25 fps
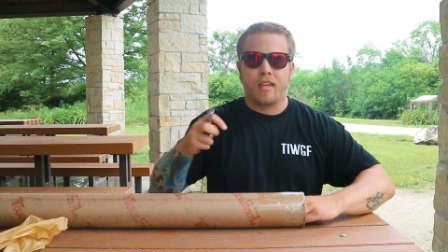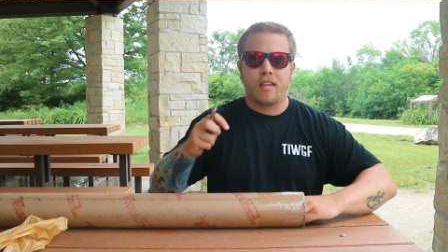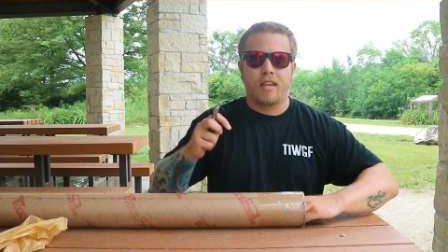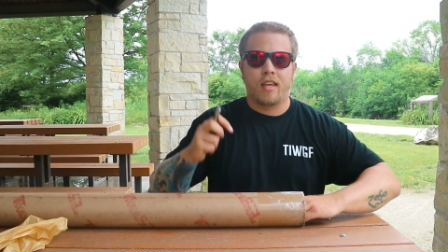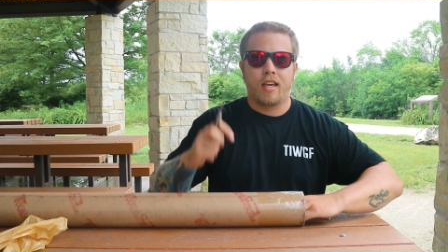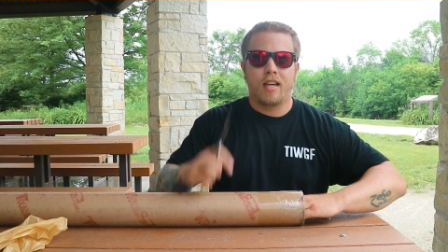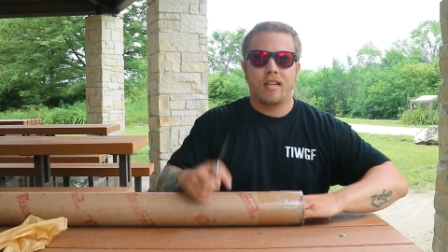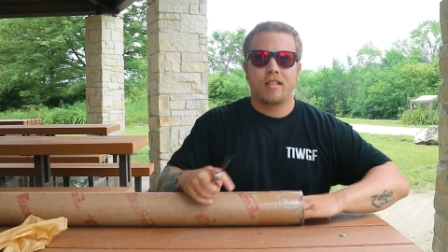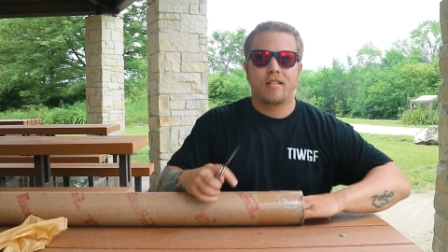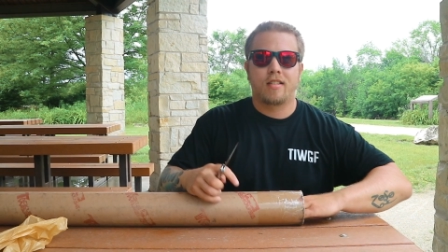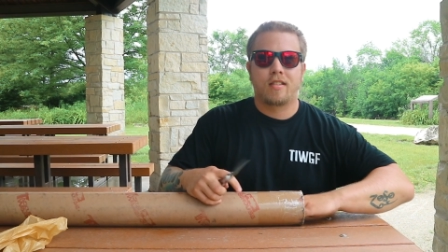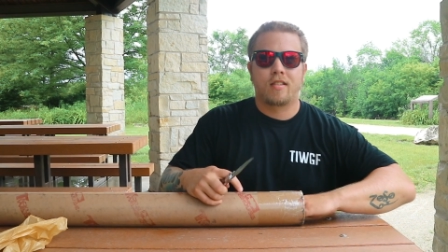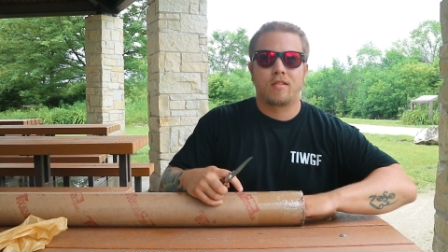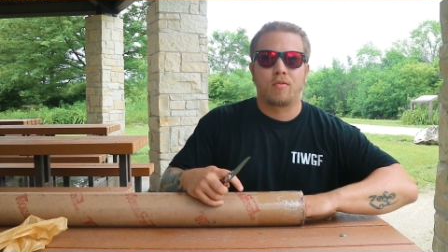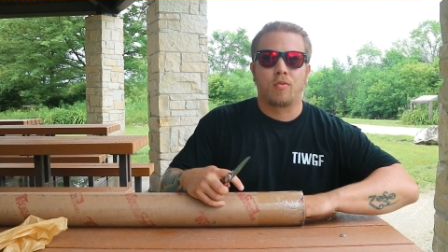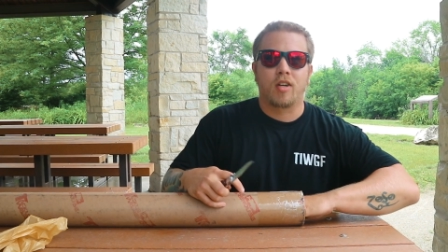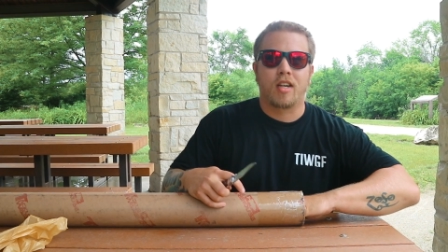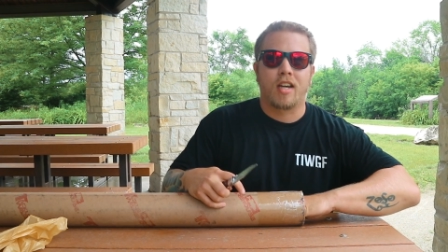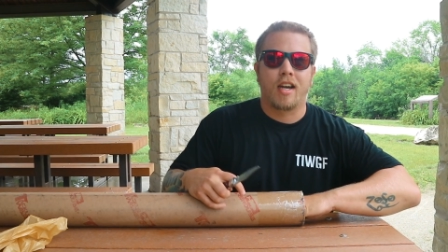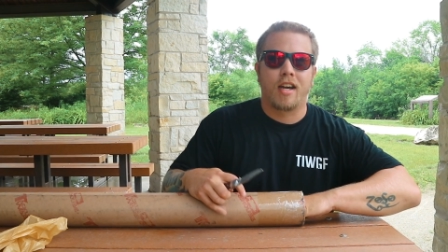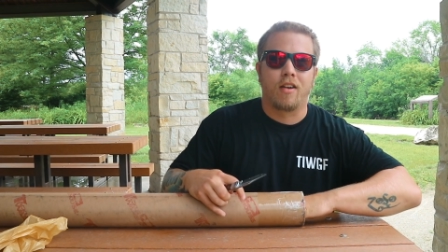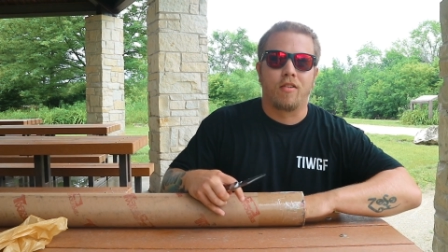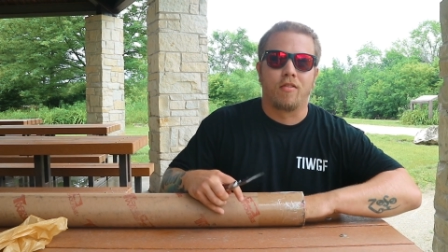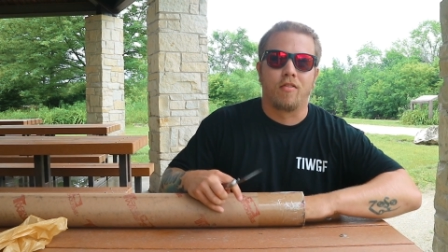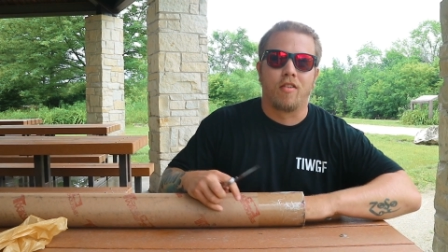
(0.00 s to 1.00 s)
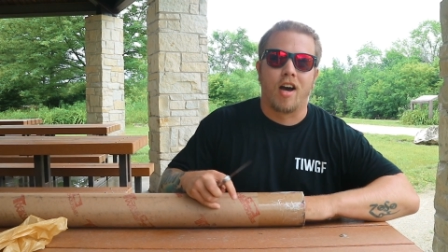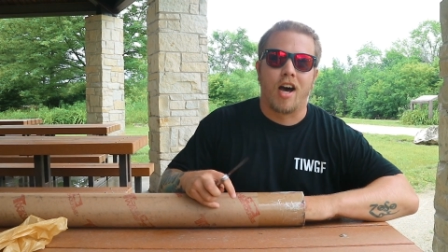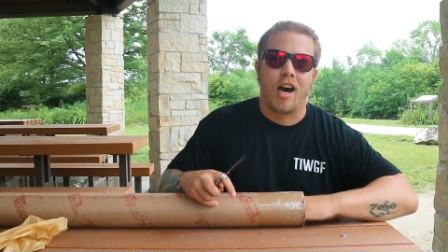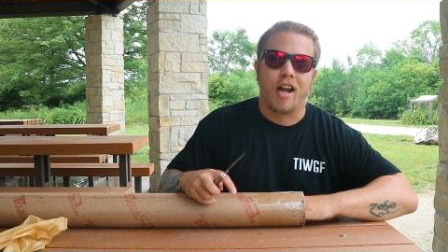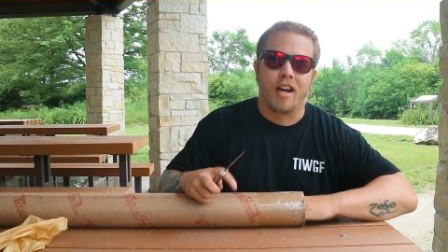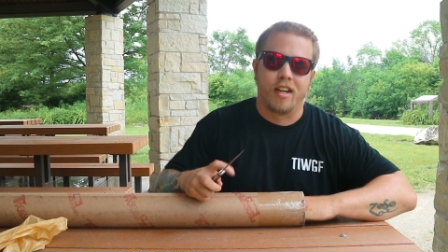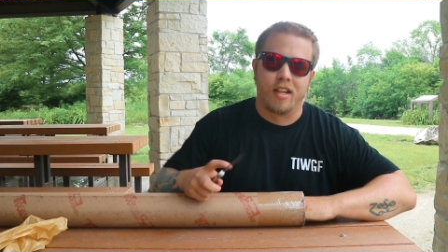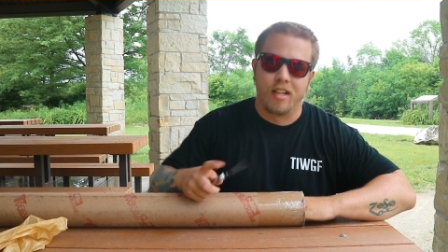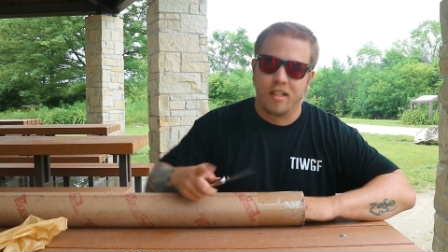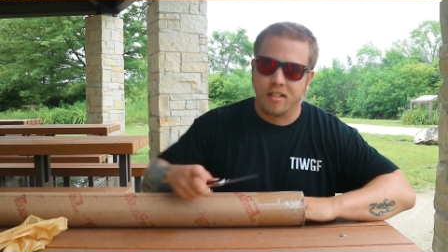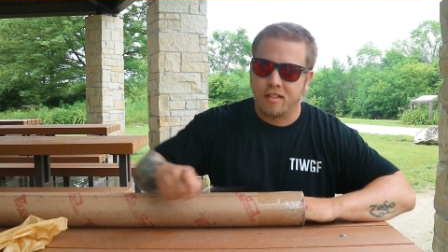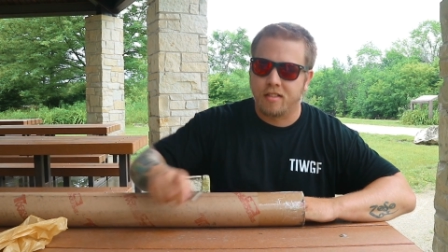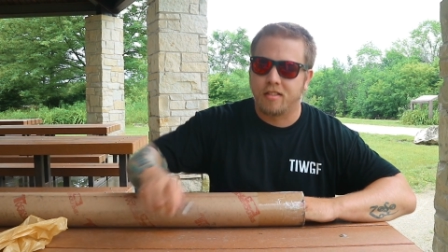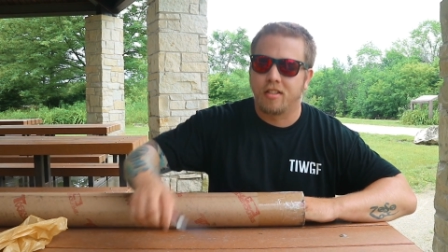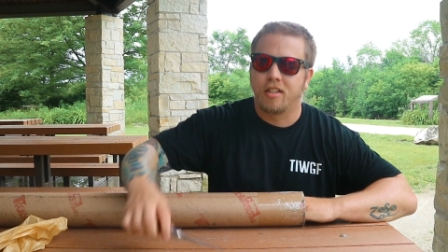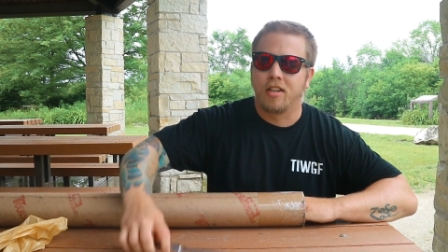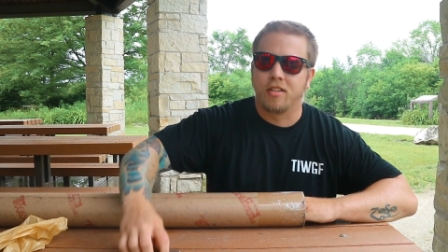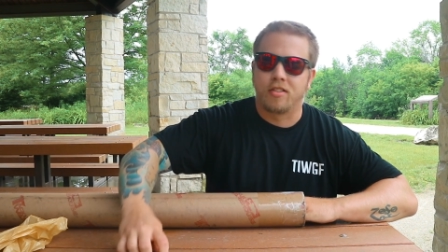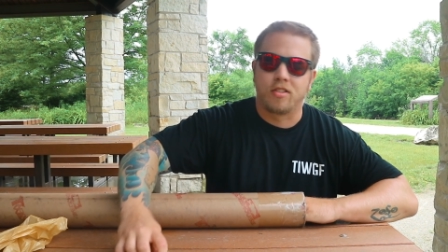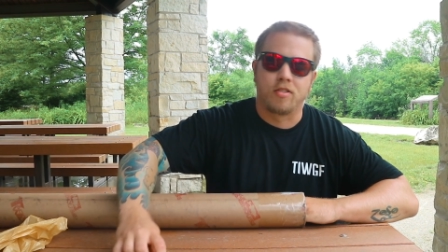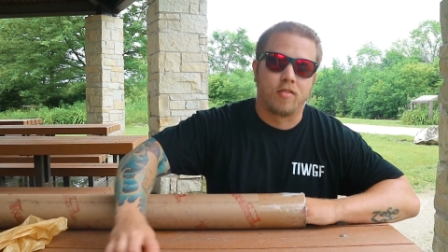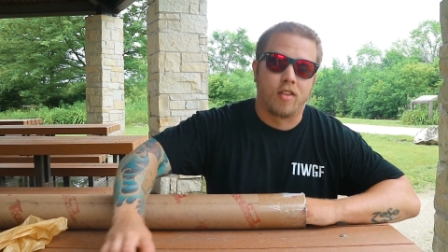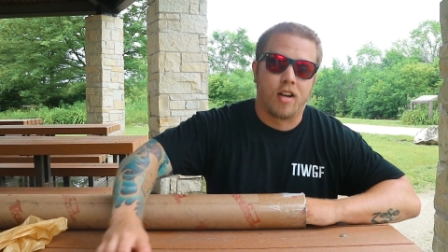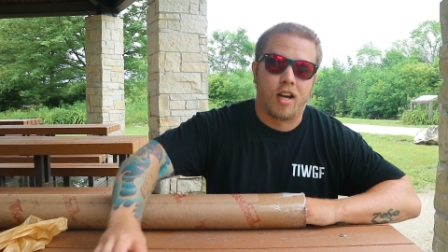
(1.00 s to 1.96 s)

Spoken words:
guess what kind of rod it is. I'll tell you it's a